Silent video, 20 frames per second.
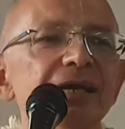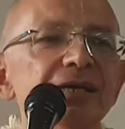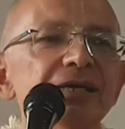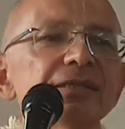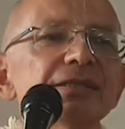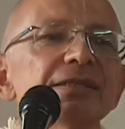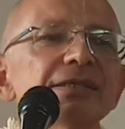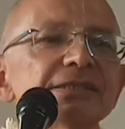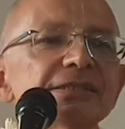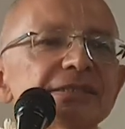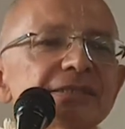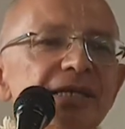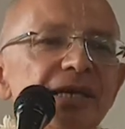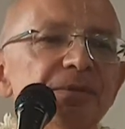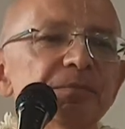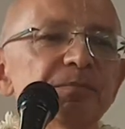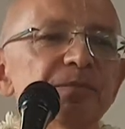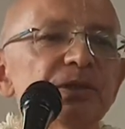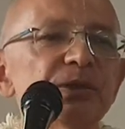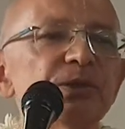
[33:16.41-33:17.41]
in this
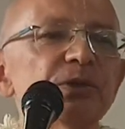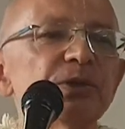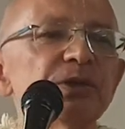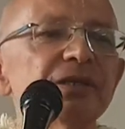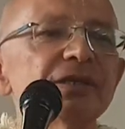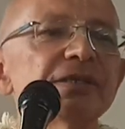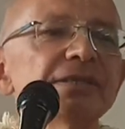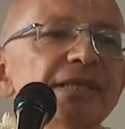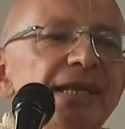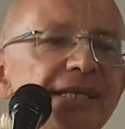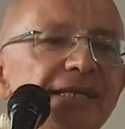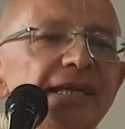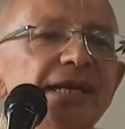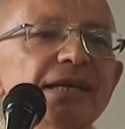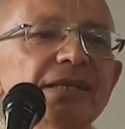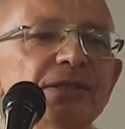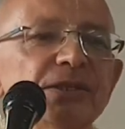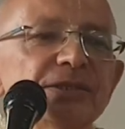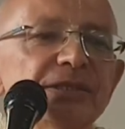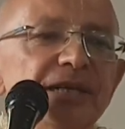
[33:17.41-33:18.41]
temple or in any
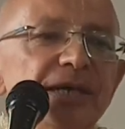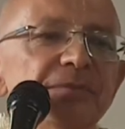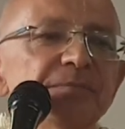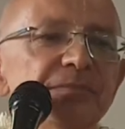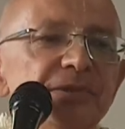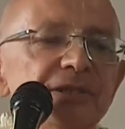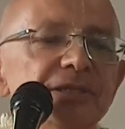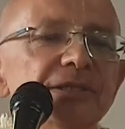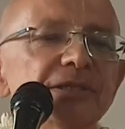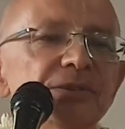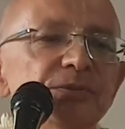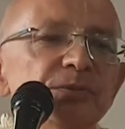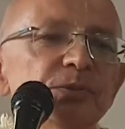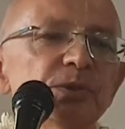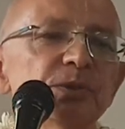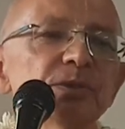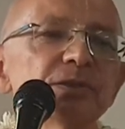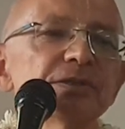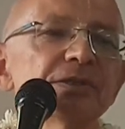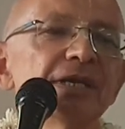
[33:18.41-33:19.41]
other temple in the
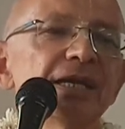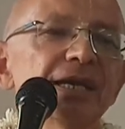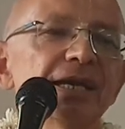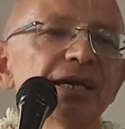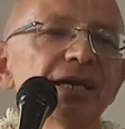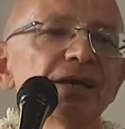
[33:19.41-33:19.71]
world,